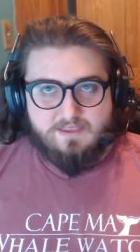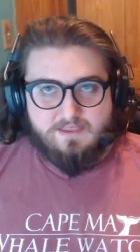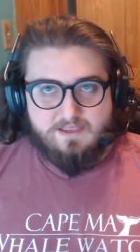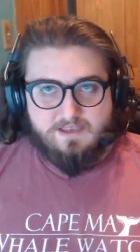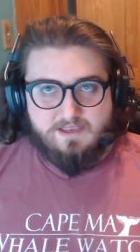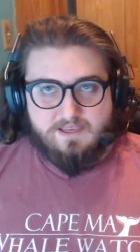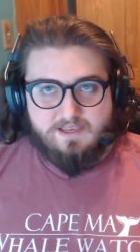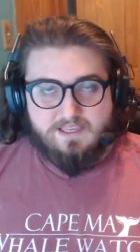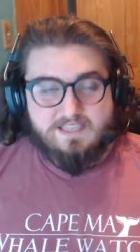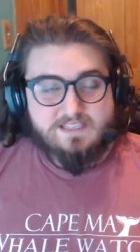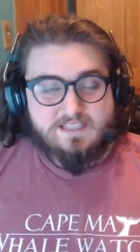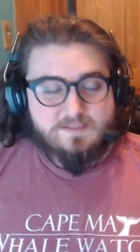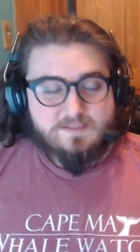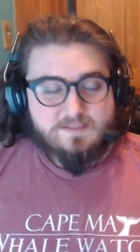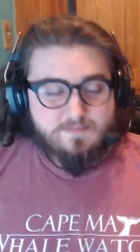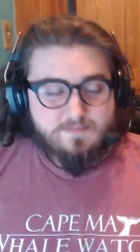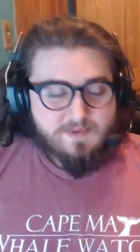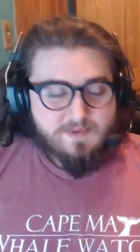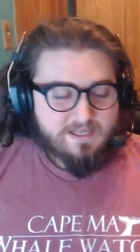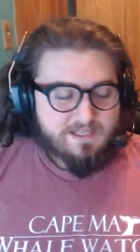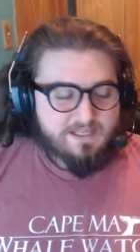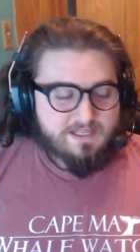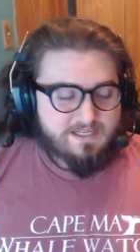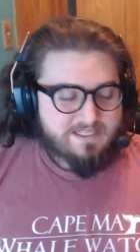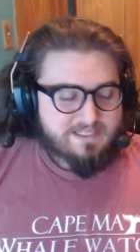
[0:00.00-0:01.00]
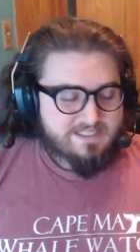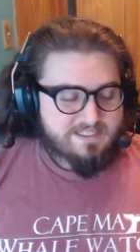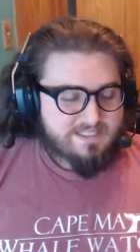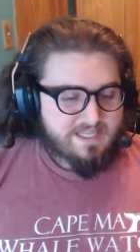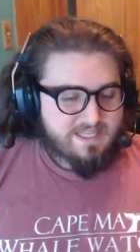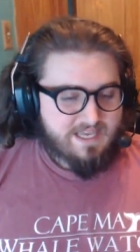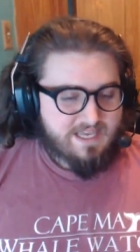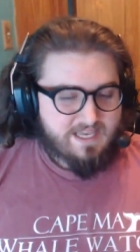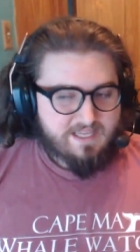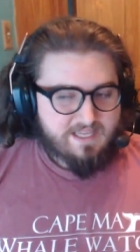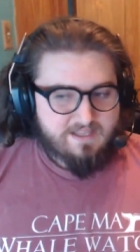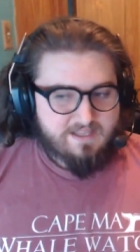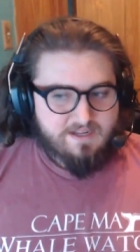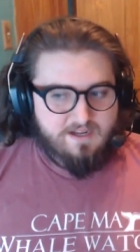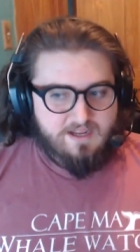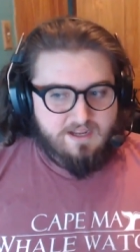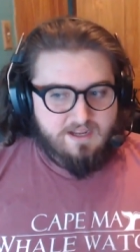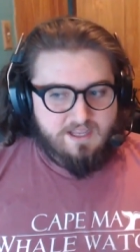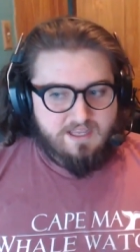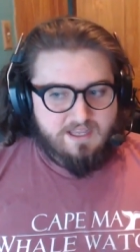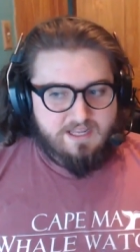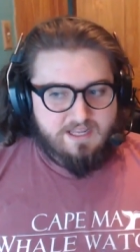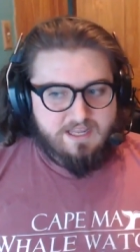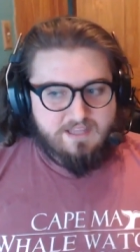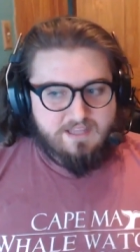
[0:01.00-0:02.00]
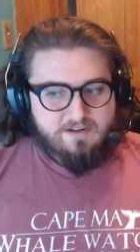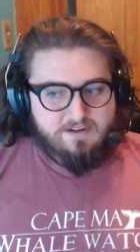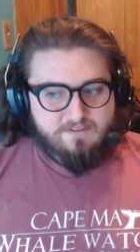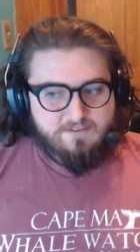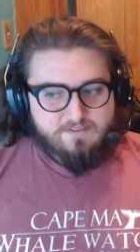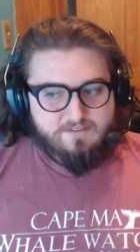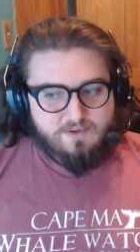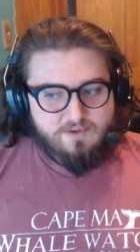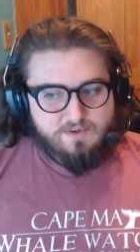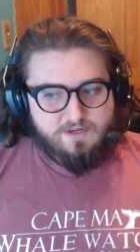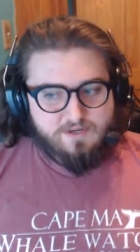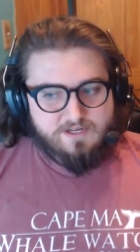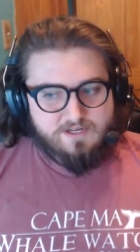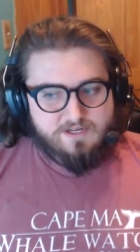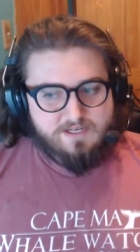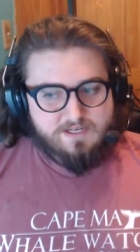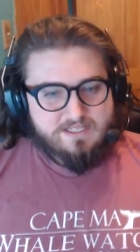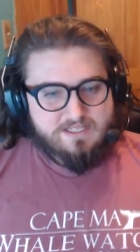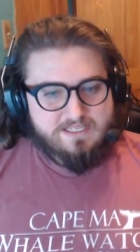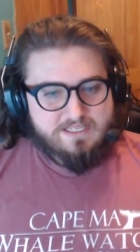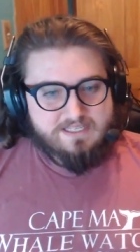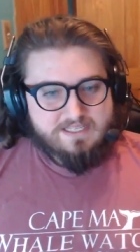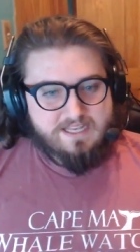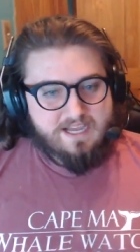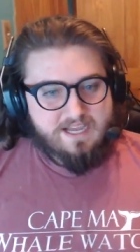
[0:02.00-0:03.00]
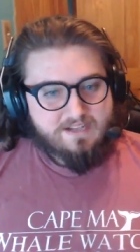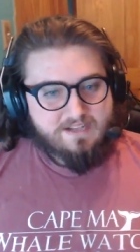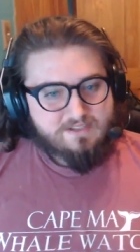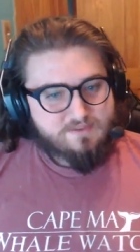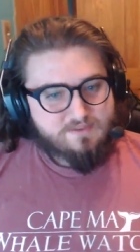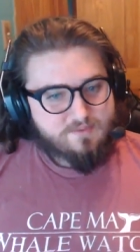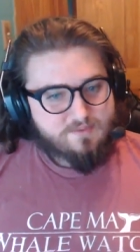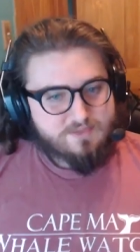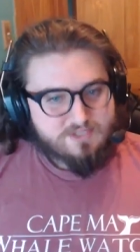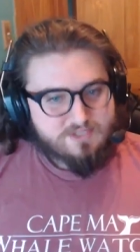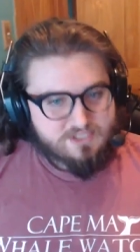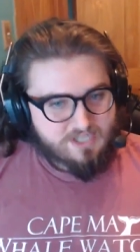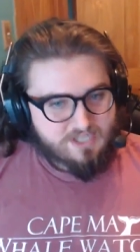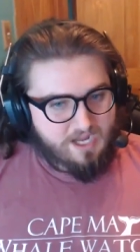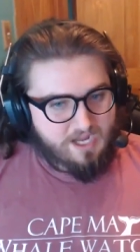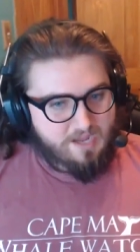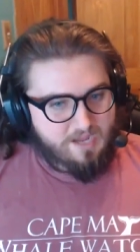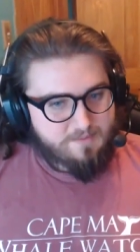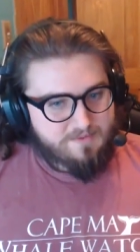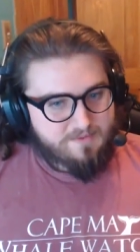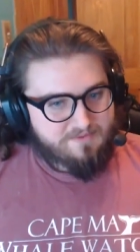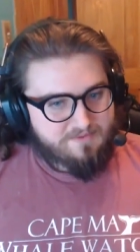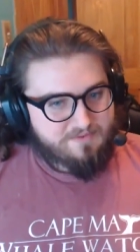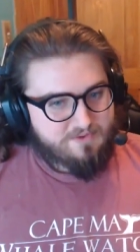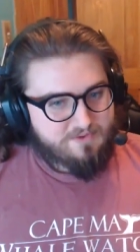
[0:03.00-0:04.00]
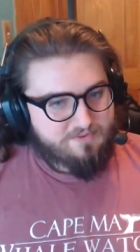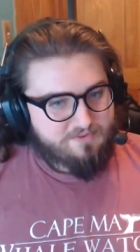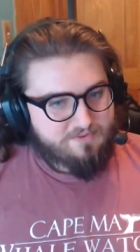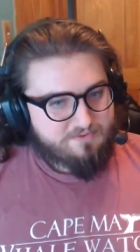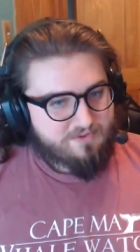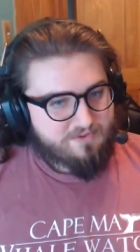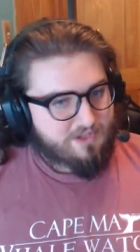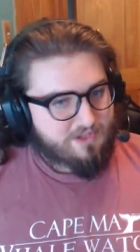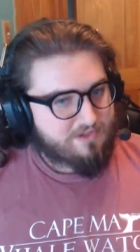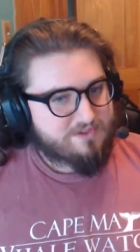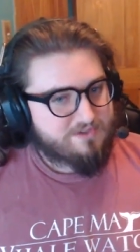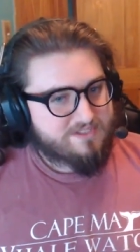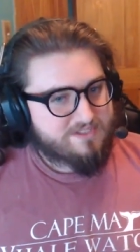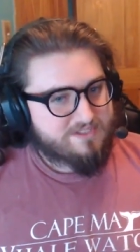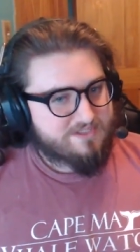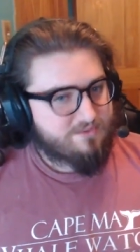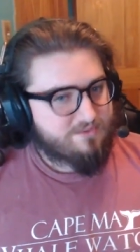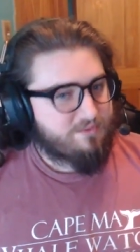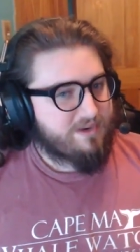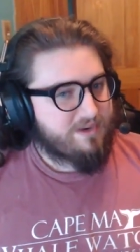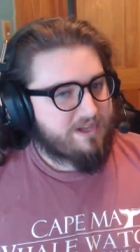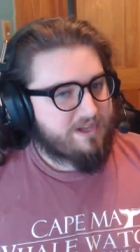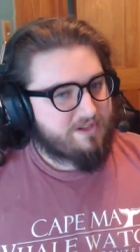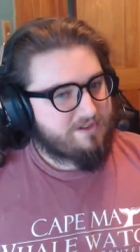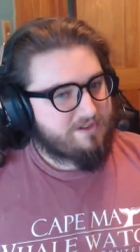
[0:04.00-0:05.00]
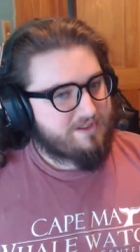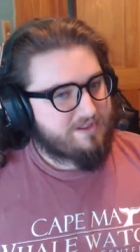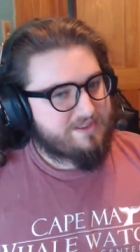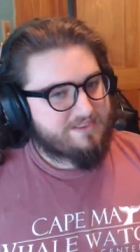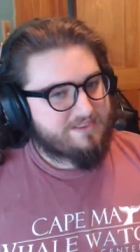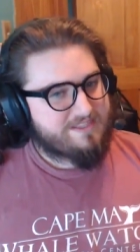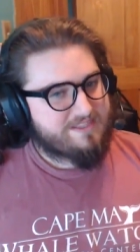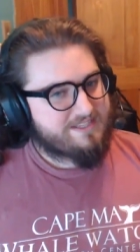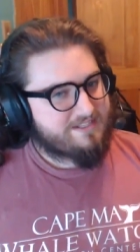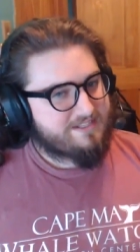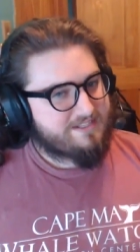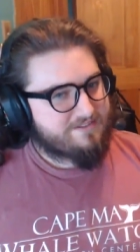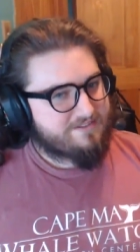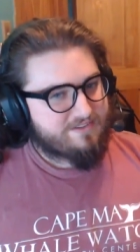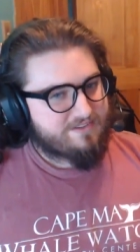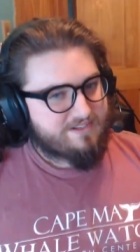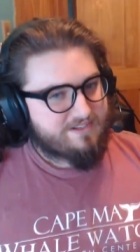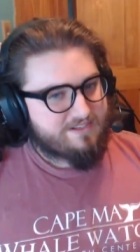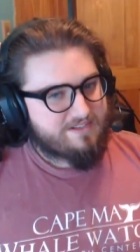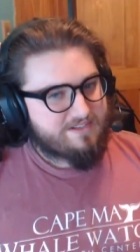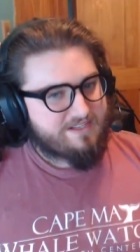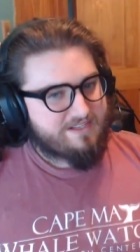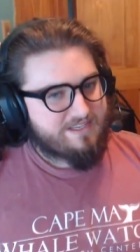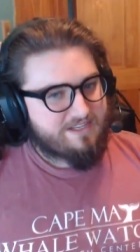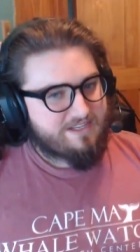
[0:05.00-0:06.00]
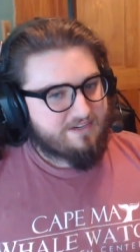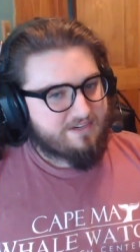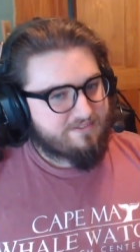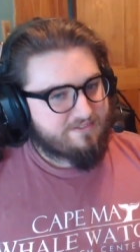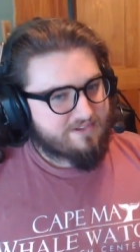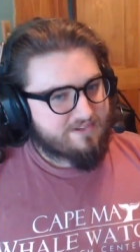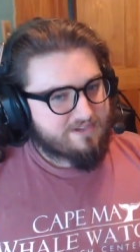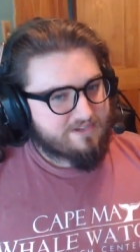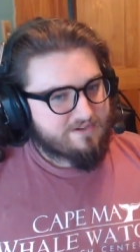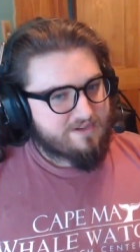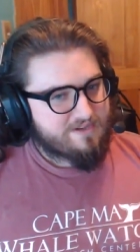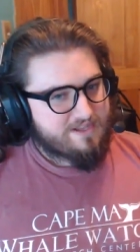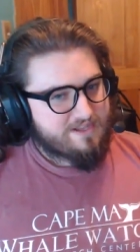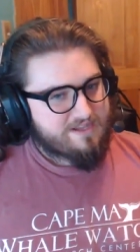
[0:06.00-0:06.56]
uh, his opinion is that an interviewer did not do his job if you felt you did well at the end of an interview.